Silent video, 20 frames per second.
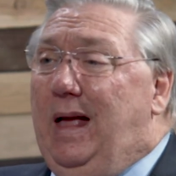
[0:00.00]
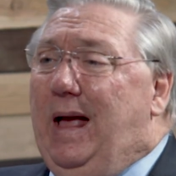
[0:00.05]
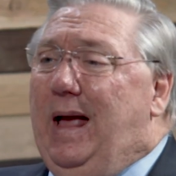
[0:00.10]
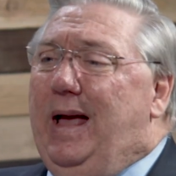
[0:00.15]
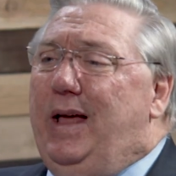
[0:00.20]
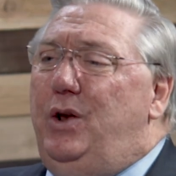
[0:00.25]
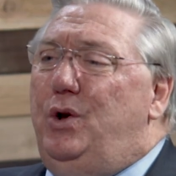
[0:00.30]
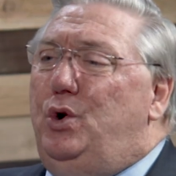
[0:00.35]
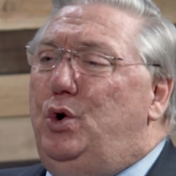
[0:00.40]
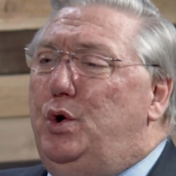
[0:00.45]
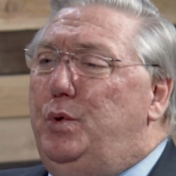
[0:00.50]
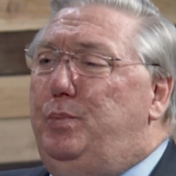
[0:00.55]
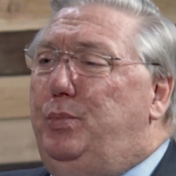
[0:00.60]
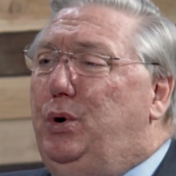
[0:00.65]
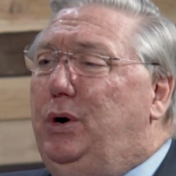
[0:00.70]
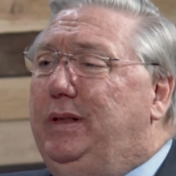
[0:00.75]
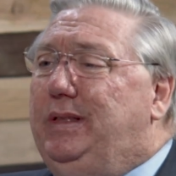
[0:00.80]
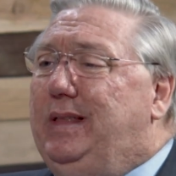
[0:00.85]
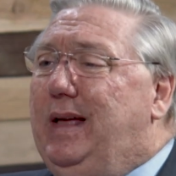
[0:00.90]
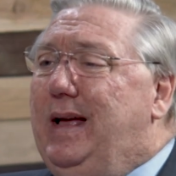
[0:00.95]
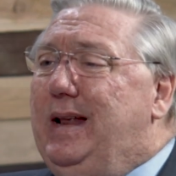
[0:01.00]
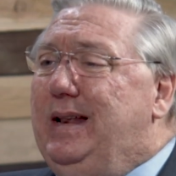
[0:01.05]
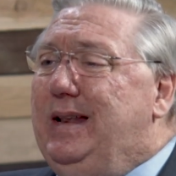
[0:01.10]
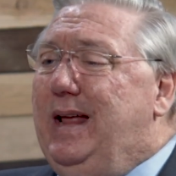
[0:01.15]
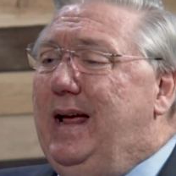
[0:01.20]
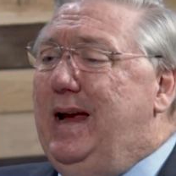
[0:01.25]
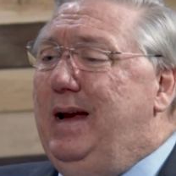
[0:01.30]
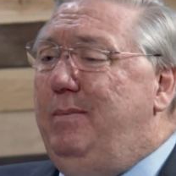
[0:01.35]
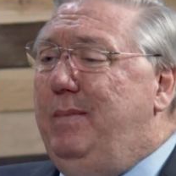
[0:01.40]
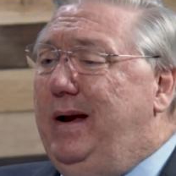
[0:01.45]
And who put that
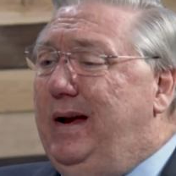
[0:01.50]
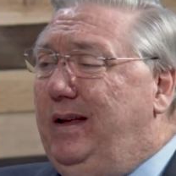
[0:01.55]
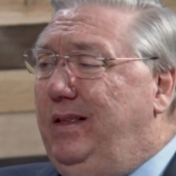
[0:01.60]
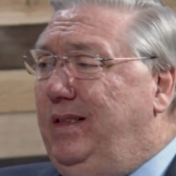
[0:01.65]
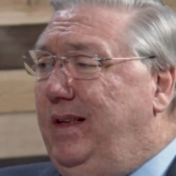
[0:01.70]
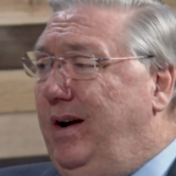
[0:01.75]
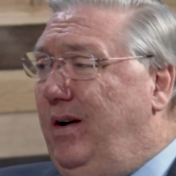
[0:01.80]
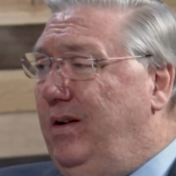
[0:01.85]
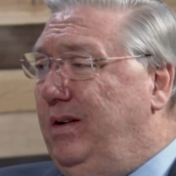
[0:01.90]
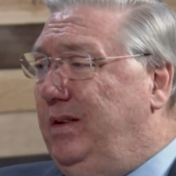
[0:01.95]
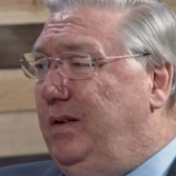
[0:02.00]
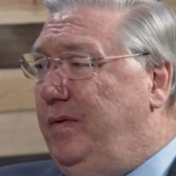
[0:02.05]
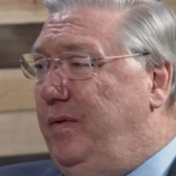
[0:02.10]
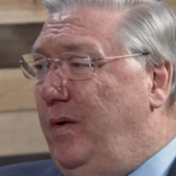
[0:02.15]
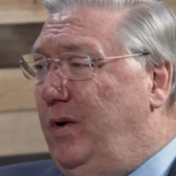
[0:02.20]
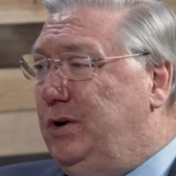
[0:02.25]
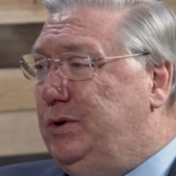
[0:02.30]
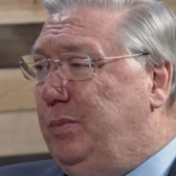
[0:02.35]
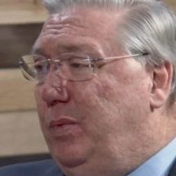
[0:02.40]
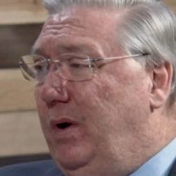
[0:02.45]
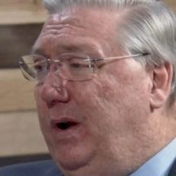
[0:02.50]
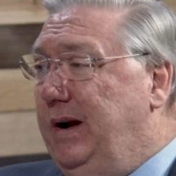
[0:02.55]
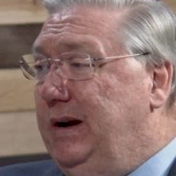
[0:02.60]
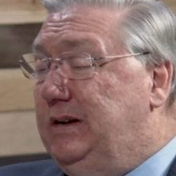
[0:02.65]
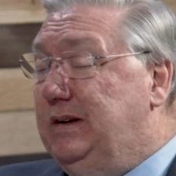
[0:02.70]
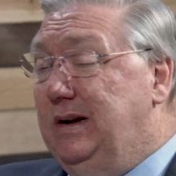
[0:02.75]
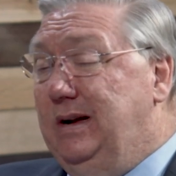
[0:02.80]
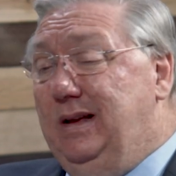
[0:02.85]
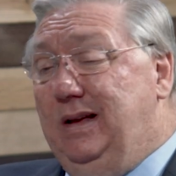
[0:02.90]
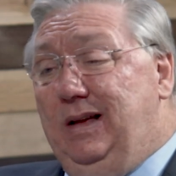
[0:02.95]
name in there in the first
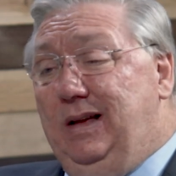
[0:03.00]
place?